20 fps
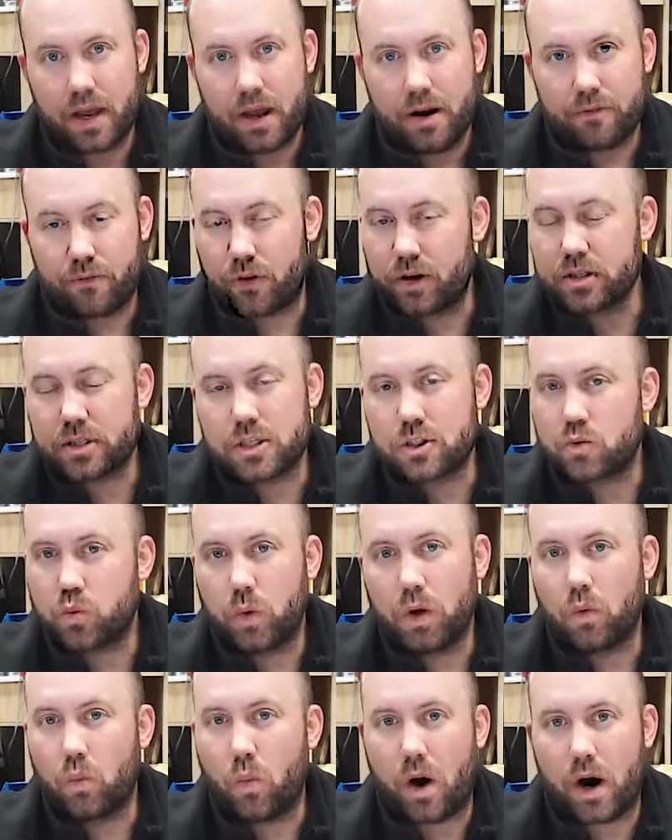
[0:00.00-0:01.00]
For instance,
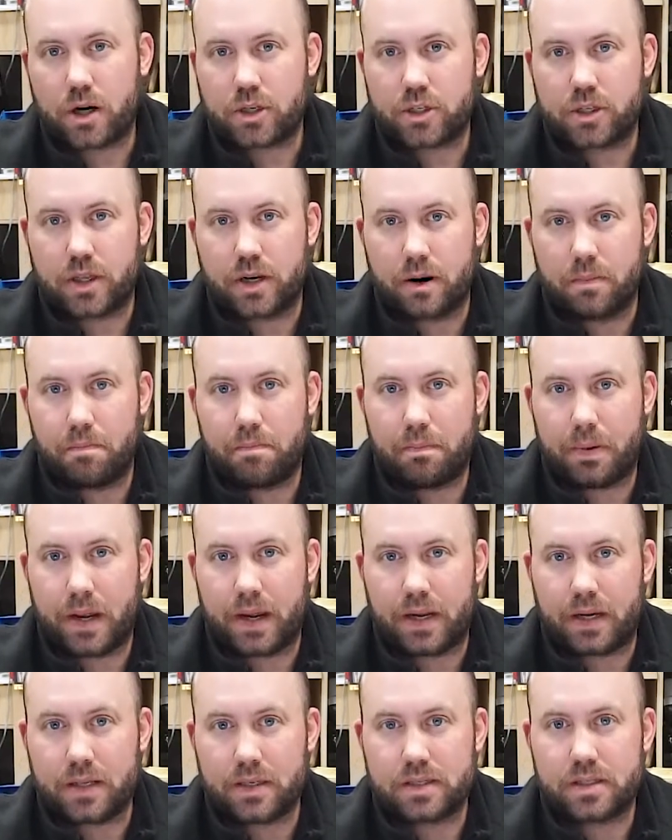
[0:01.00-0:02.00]
we'll watch the
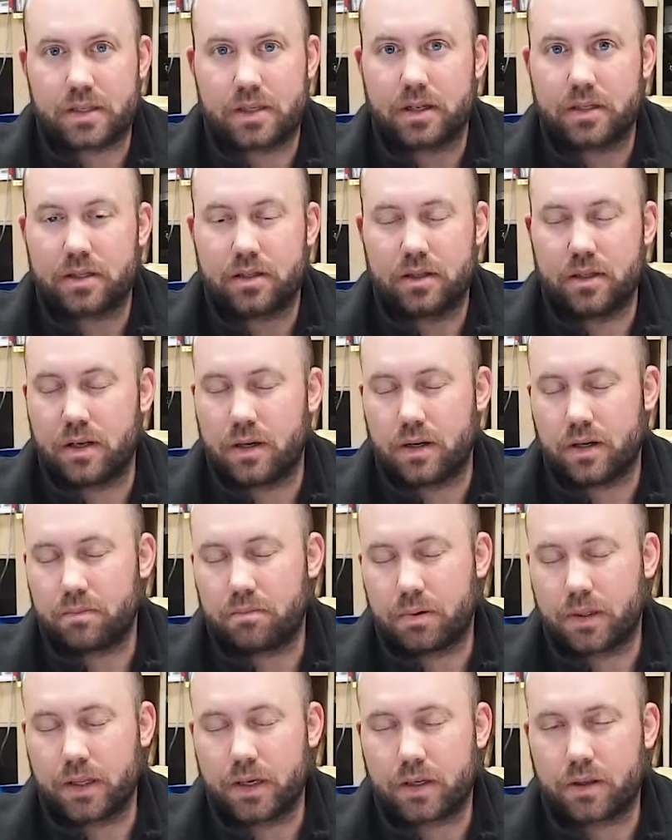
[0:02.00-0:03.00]
debates, the
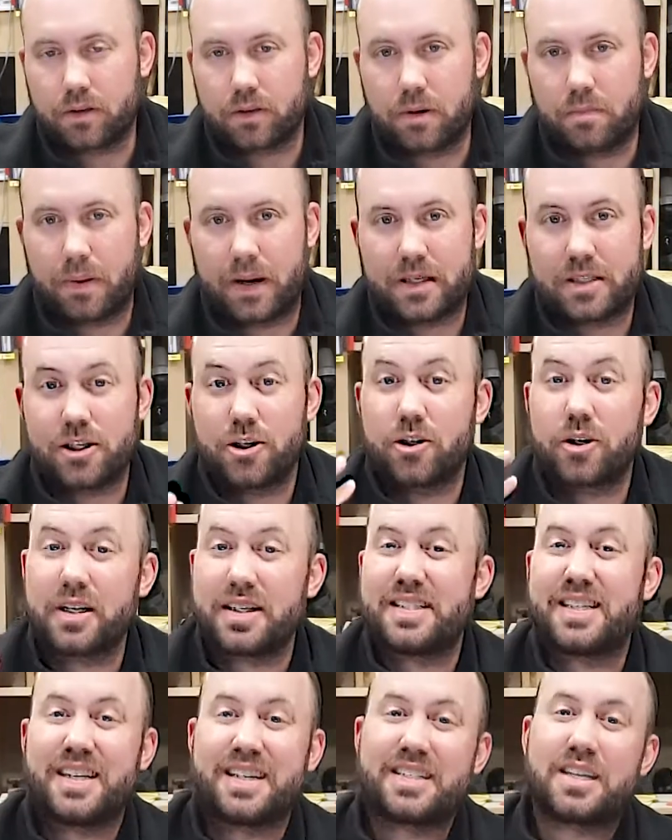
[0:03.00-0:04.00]
political debates, and you're going to
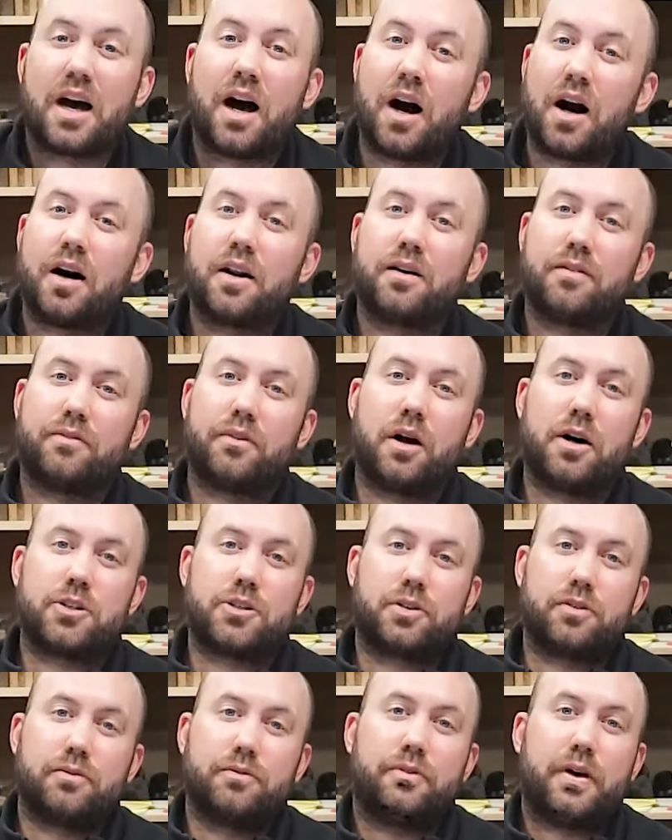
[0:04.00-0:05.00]
see a ton of
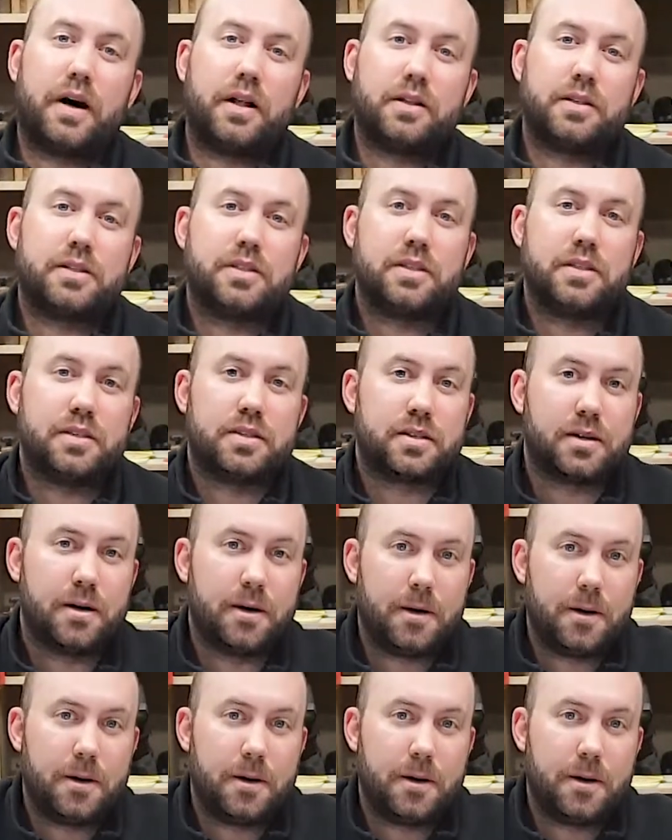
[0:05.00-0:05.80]
logical fallacies.